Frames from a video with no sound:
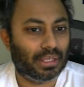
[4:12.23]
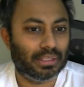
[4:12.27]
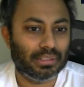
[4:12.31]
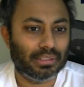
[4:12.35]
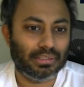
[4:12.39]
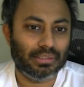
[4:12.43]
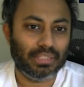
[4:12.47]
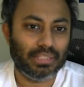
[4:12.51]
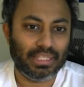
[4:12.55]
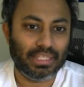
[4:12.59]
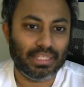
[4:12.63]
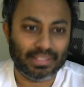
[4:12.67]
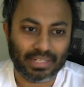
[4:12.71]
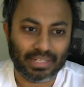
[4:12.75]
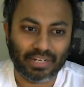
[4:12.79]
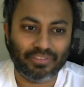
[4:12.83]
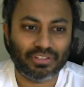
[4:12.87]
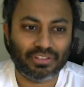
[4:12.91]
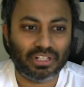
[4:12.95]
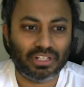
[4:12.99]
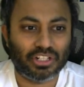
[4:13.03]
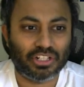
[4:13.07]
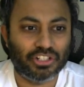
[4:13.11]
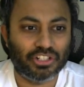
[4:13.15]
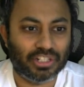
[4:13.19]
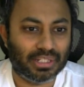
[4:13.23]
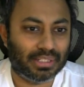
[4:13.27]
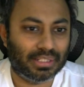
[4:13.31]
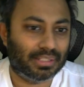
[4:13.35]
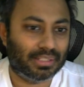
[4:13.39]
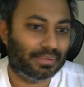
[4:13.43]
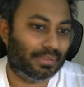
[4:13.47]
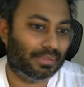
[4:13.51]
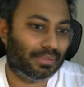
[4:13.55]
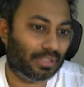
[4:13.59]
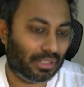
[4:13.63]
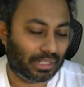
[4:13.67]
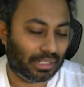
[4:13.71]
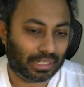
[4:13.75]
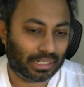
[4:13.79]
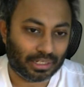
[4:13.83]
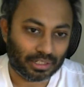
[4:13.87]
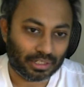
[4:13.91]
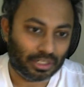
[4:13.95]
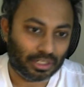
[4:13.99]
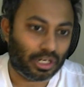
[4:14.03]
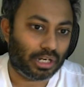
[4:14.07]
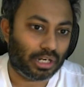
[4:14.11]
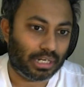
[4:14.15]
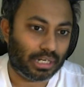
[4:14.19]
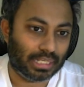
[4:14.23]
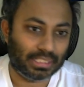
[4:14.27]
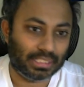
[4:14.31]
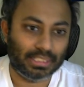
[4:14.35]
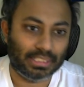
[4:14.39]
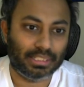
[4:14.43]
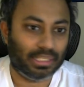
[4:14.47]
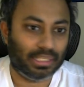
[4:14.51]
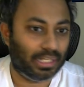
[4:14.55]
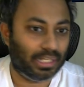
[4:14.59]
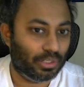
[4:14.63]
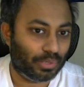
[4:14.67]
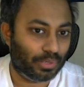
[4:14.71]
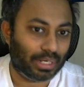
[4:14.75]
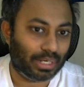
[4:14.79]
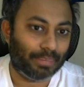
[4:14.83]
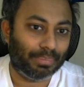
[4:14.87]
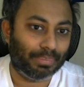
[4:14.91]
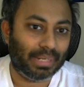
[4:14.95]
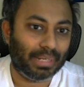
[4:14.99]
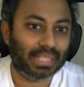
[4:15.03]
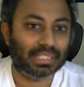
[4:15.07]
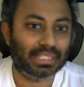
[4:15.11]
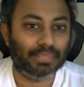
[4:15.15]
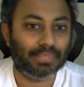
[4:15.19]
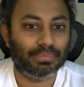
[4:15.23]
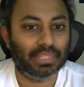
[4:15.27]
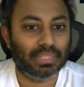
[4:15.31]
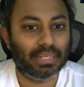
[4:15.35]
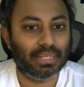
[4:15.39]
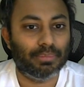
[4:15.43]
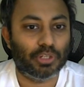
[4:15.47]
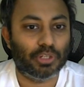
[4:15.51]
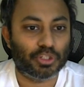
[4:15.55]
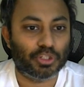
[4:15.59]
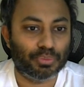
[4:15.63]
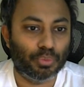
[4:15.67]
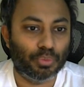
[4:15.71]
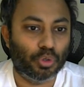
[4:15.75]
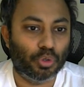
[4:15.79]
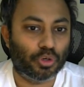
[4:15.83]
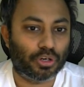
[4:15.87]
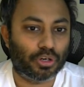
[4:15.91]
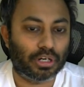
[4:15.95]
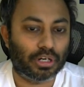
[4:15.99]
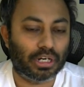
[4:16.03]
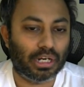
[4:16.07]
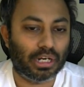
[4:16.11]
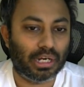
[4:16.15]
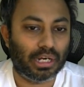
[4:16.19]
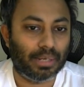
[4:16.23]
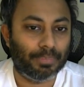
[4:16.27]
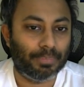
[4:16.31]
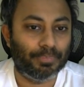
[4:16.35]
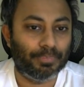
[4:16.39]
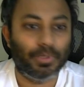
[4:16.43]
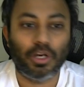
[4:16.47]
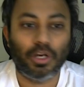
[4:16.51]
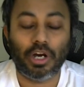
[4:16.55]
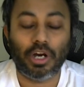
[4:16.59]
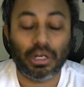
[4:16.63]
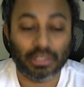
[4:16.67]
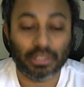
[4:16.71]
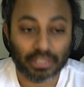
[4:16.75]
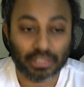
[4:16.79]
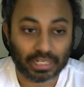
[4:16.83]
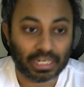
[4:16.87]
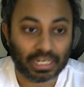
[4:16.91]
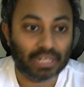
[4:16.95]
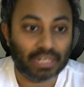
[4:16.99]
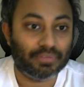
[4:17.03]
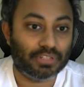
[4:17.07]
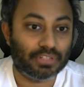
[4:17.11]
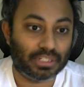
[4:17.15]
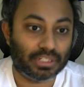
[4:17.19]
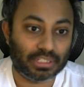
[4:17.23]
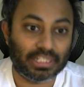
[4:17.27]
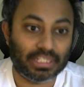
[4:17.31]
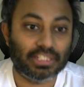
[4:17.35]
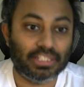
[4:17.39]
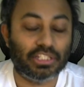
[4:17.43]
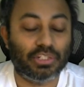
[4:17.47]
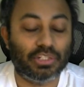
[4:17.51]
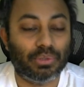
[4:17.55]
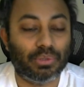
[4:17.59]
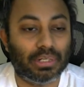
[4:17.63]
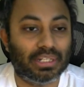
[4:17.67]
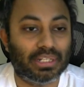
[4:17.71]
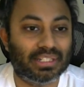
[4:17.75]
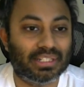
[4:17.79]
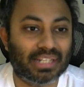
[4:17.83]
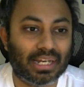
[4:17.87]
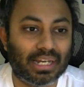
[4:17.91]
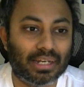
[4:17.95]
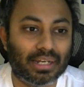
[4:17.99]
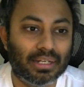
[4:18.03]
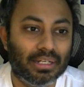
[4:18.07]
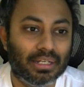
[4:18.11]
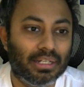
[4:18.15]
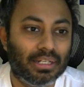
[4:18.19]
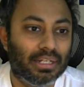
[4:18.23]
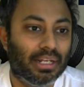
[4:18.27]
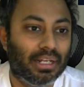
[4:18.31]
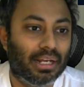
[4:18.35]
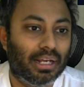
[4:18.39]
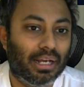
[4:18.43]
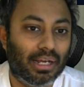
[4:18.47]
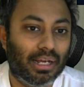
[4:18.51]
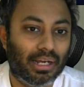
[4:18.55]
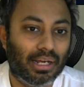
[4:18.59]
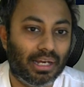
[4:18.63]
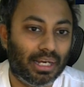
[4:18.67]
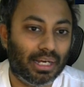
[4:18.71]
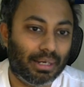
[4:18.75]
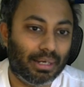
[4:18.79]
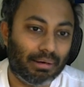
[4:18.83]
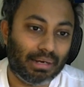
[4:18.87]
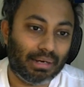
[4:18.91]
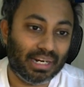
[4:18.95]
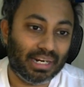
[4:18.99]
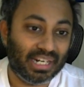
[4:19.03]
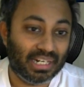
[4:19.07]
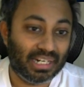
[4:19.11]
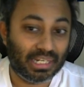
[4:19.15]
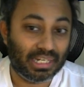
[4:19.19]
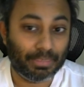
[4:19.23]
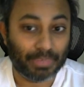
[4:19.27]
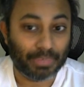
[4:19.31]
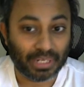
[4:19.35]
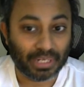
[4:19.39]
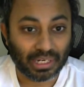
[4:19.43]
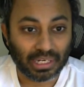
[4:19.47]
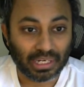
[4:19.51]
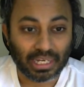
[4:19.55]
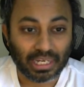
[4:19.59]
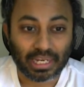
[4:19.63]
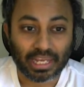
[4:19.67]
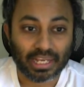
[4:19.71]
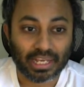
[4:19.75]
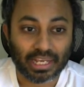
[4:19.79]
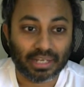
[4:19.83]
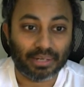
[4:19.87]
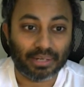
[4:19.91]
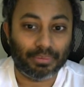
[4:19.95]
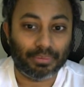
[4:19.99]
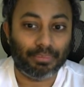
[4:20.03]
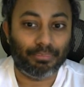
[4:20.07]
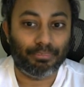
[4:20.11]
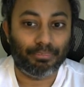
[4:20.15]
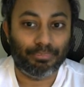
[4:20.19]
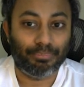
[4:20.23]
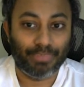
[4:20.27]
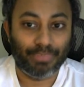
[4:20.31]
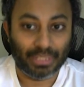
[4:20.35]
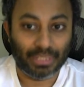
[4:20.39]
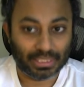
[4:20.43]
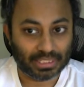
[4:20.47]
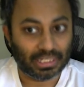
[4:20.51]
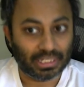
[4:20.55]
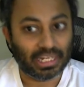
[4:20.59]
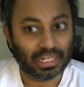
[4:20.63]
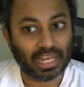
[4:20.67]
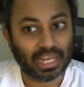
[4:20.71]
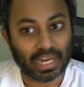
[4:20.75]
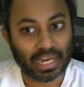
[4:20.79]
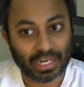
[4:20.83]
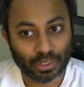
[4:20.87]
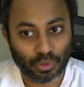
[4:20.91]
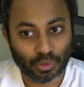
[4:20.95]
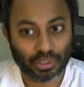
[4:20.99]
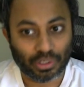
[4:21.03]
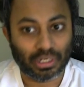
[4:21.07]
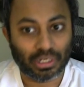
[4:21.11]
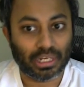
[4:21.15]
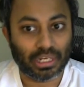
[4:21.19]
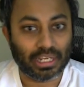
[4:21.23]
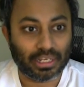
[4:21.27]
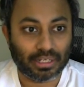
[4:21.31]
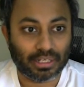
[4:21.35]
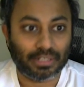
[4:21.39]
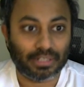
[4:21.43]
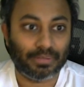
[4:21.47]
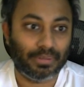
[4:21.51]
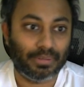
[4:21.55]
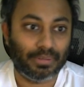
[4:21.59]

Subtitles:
these kind of structures, like not necessary. You can play something much more concrete, which is easy to understand. And typically, like personally, I don't like